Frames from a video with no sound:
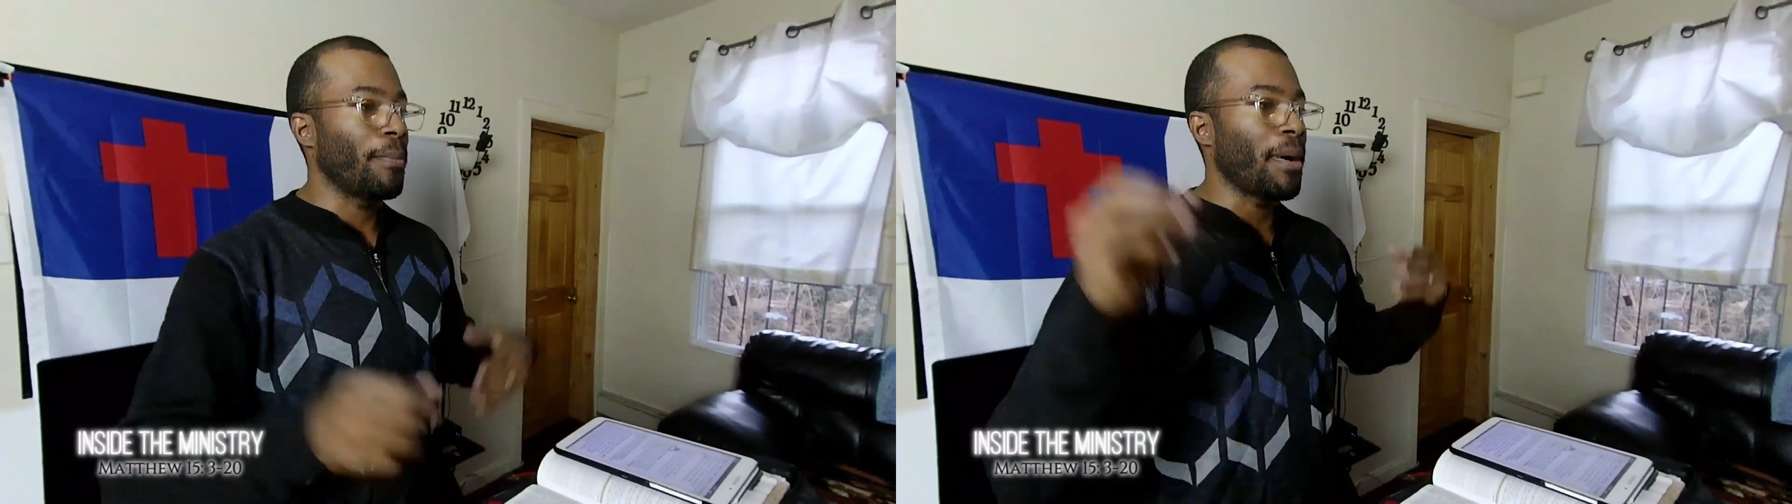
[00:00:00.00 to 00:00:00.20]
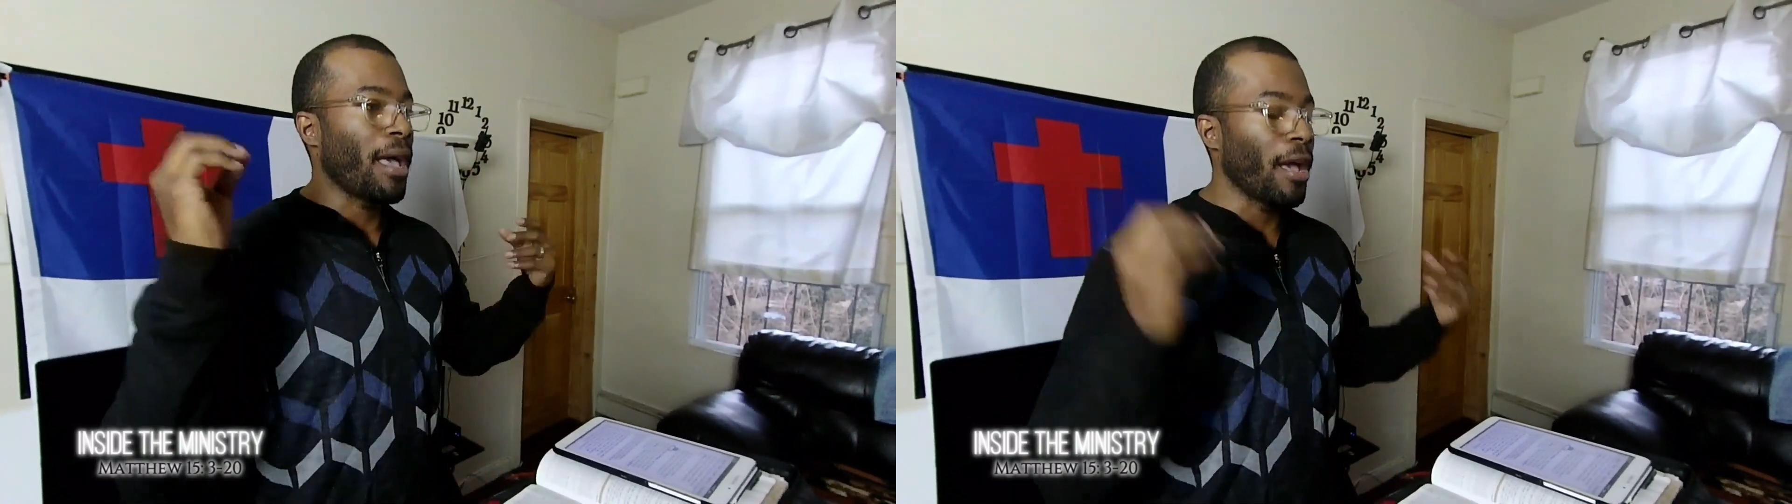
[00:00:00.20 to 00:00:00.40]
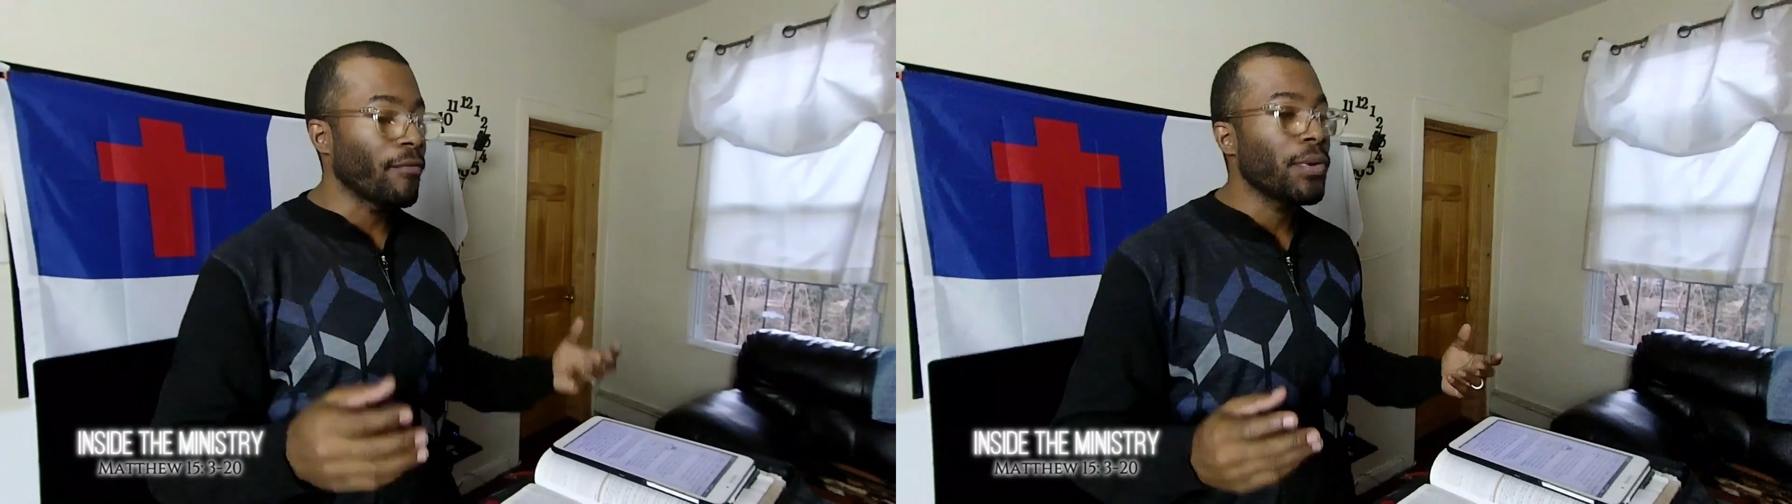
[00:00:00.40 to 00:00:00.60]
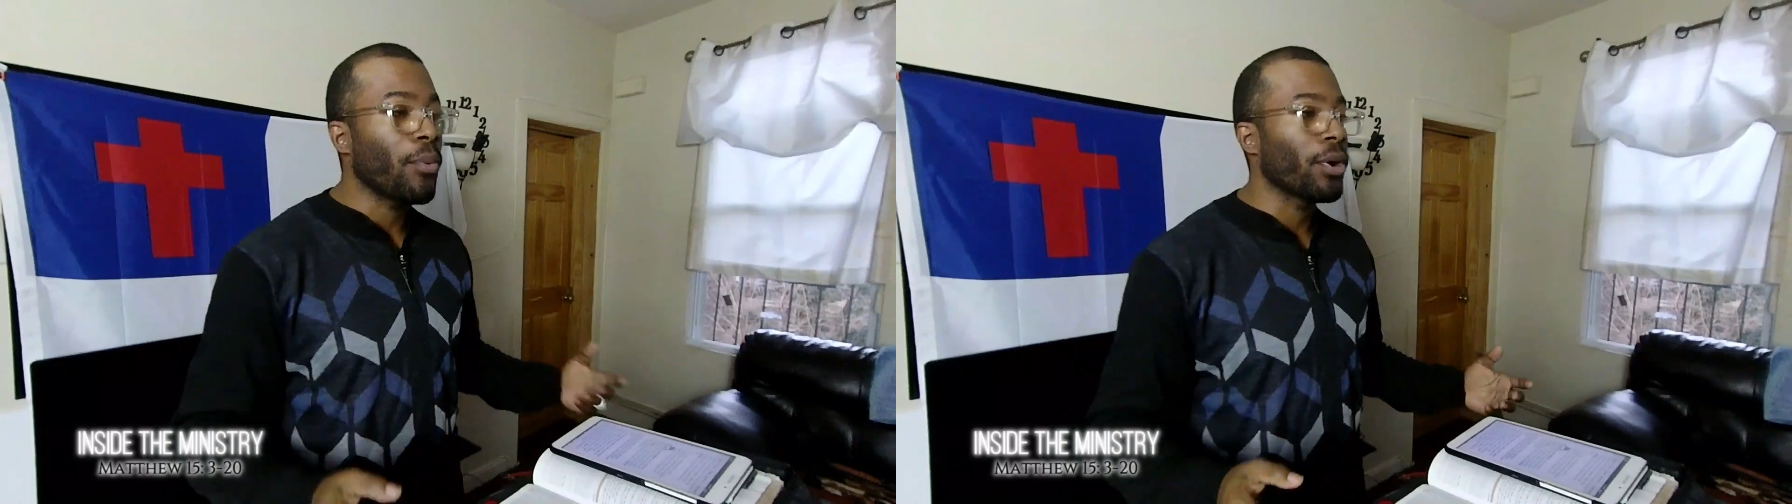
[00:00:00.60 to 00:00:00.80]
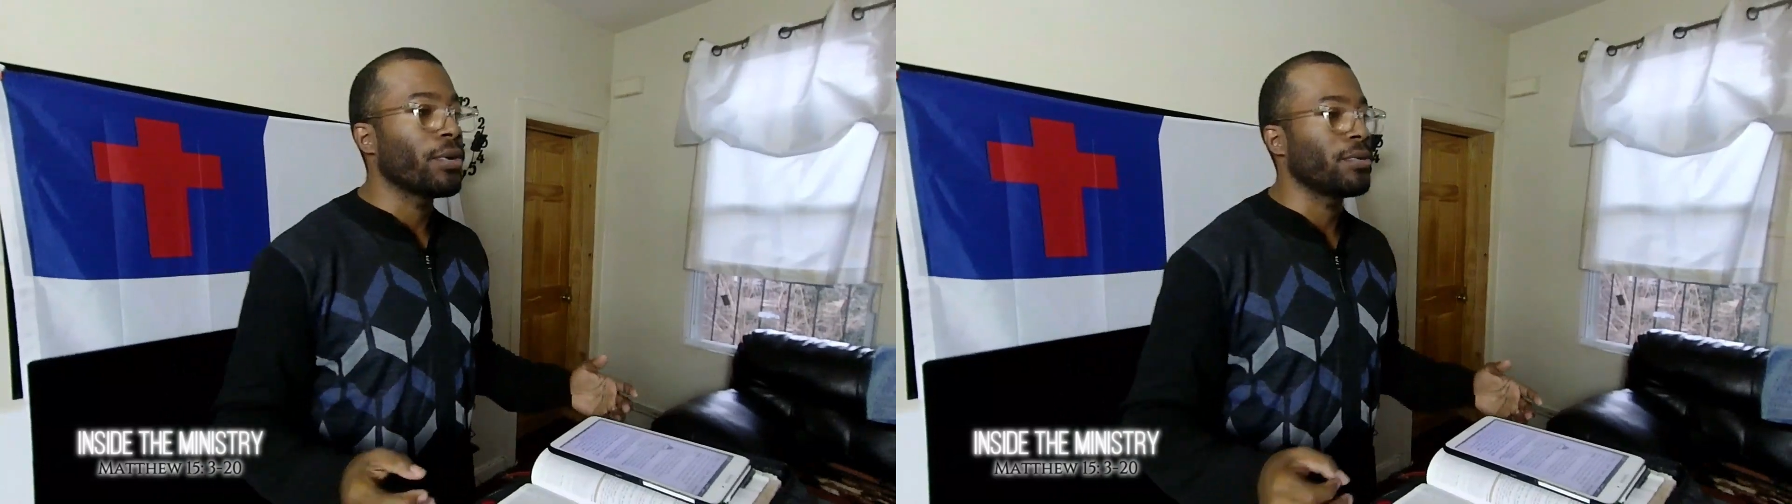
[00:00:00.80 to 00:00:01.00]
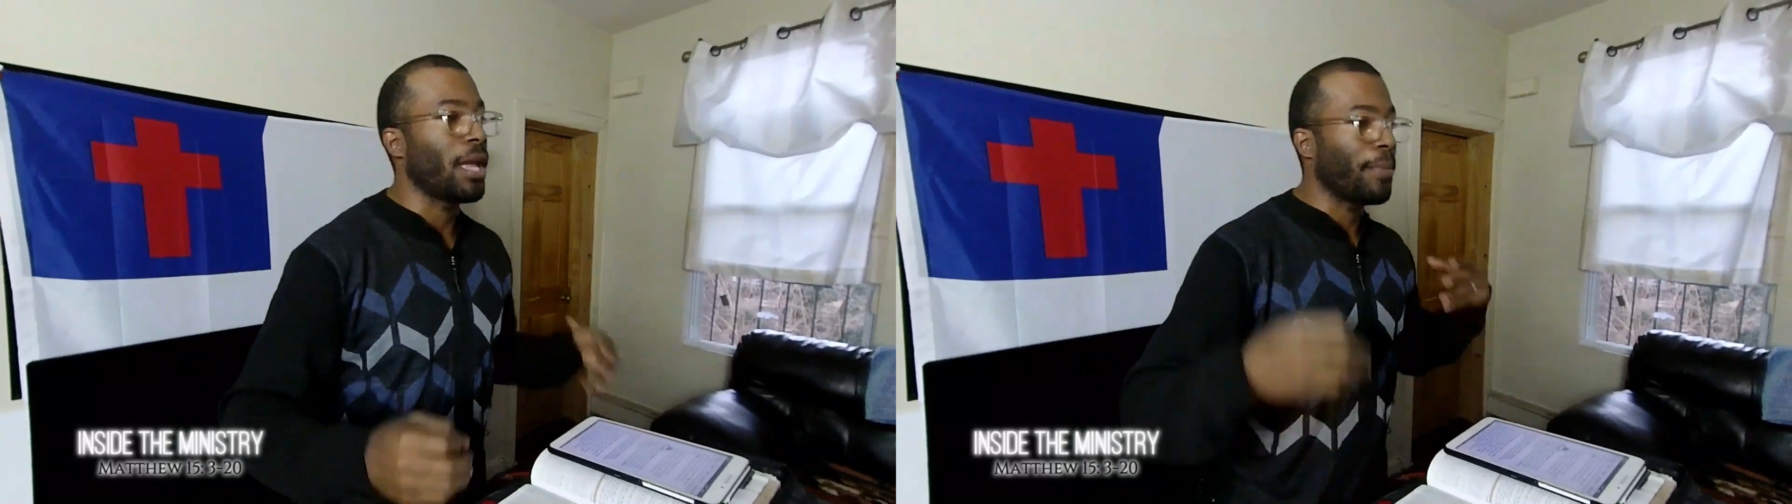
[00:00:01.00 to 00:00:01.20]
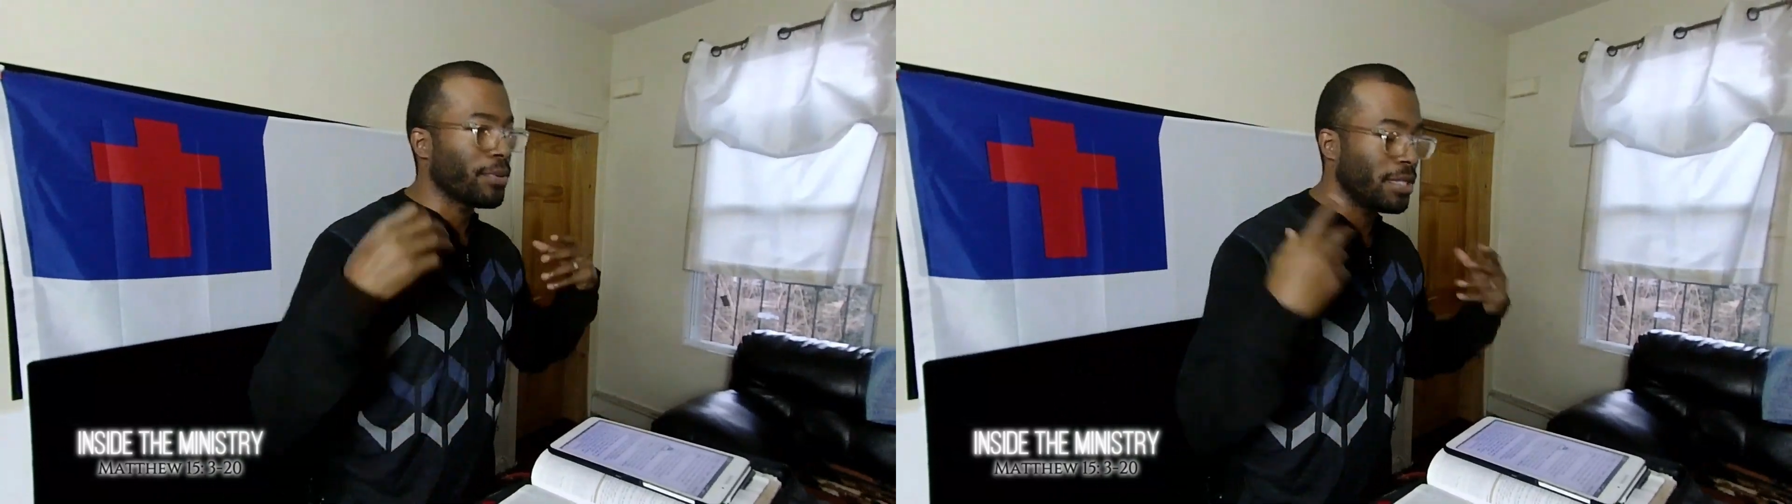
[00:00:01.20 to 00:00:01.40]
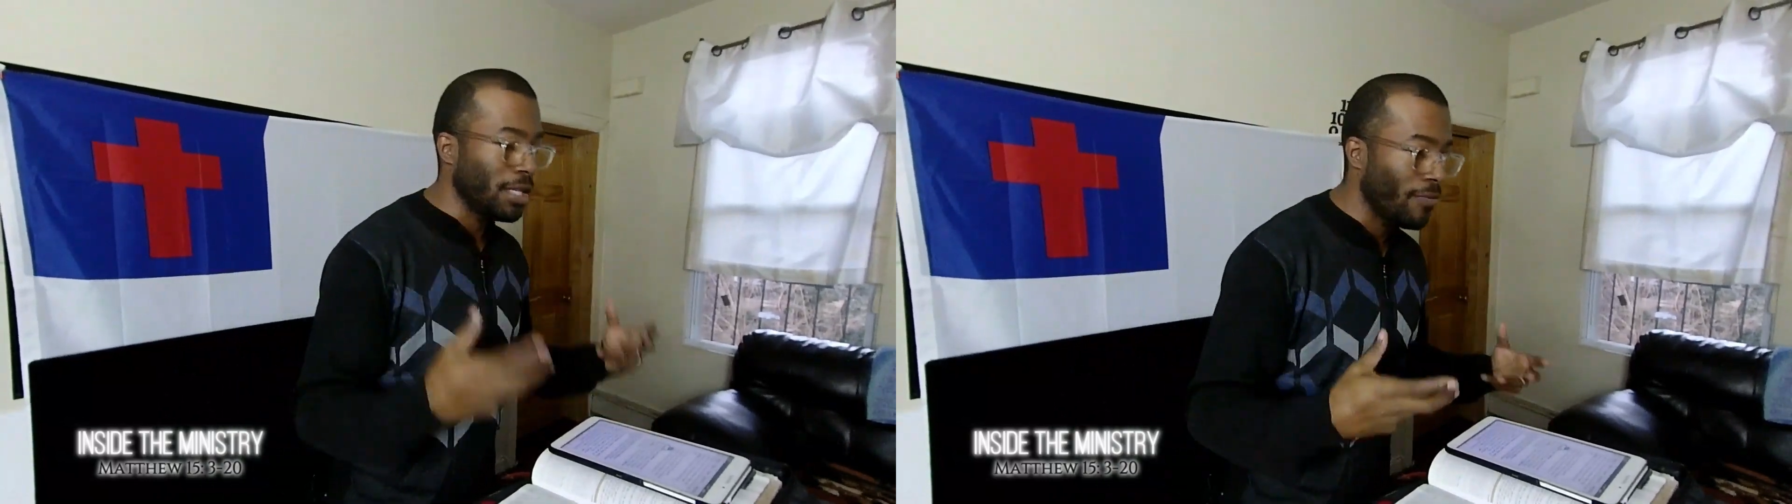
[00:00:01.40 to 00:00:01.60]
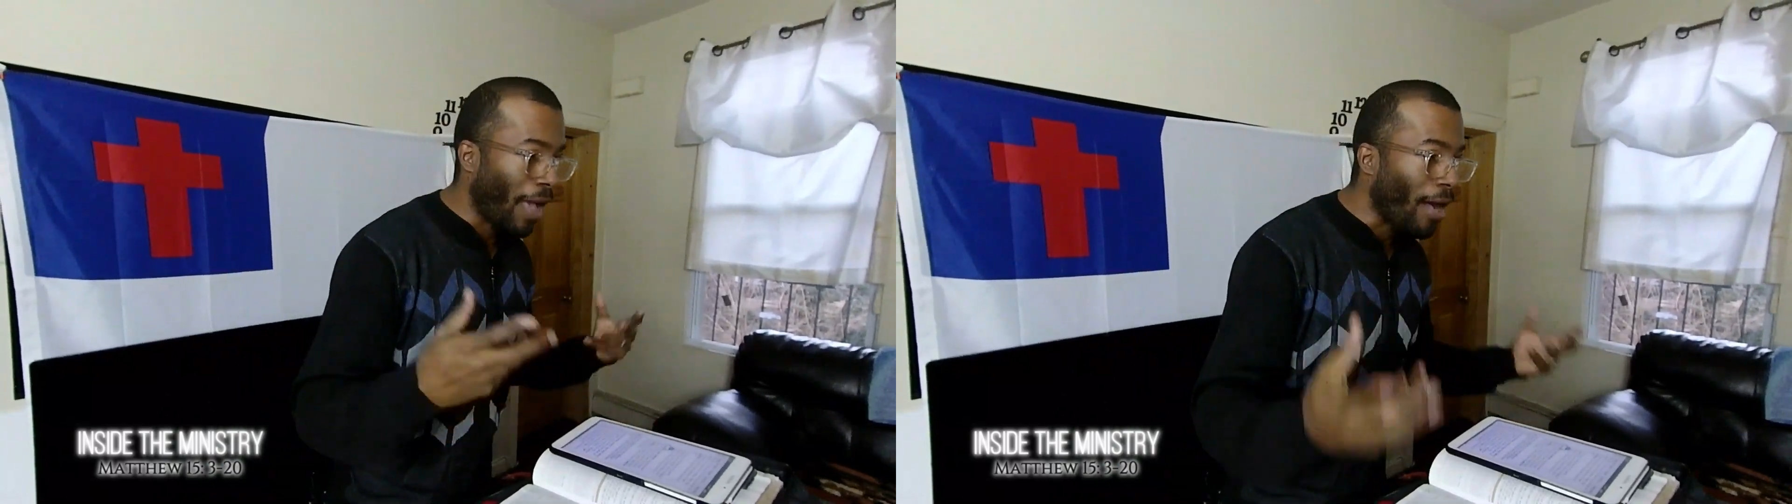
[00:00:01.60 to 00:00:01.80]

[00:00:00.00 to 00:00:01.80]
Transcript: but by every word that proceedeth